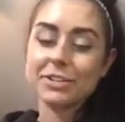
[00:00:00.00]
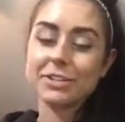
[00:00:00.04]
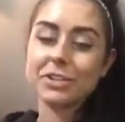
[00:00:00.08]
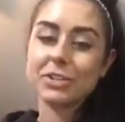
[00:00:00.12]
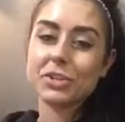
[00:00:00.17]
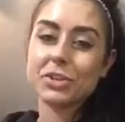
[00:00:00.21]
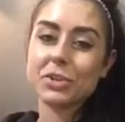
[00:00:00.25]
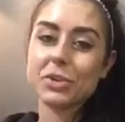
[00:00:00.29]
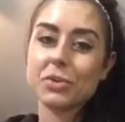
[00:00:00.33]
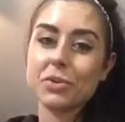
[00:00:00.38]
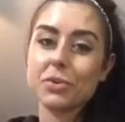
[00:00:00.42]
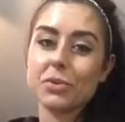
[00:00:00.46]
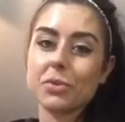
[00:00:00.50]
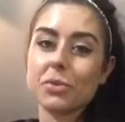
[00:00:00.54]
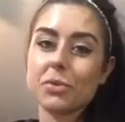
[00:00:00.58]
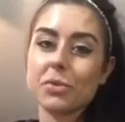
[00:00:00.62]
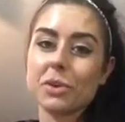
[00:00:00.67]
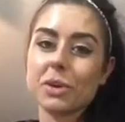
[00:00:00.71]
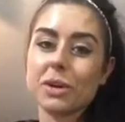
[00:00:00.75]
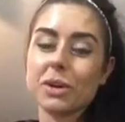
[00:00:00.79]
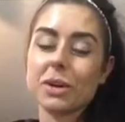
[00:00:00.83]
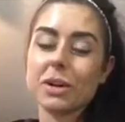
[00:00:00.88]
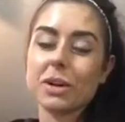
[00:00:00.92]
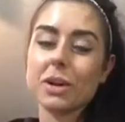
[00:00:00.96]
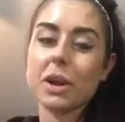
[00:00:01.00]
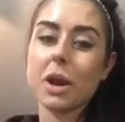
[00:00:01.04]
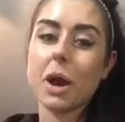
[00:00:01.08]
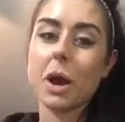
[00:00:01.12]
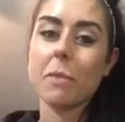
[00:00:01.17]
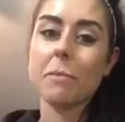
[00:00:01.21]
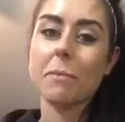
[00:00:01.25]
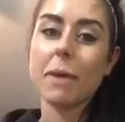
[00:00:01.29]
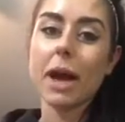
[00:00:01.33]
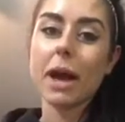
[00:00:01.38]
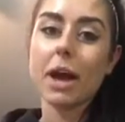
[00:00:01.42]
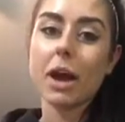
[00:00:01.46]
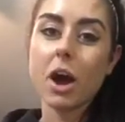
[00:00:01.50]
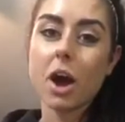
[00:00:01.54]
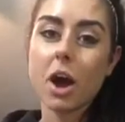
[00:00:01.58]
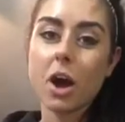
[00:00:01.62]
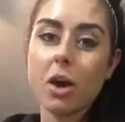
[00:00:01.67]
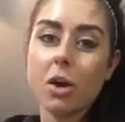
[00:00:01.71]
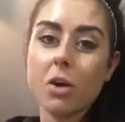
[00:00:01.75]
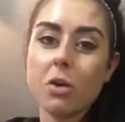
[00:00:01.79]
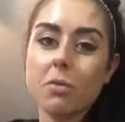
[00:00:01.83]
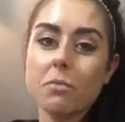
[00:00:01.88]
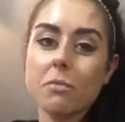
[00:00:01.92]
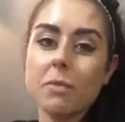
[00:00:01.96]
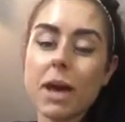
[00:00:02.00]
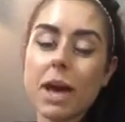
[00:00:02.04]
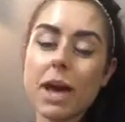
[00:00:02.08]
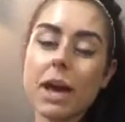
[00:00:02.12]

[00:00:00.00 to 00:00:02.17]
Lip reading: to come back home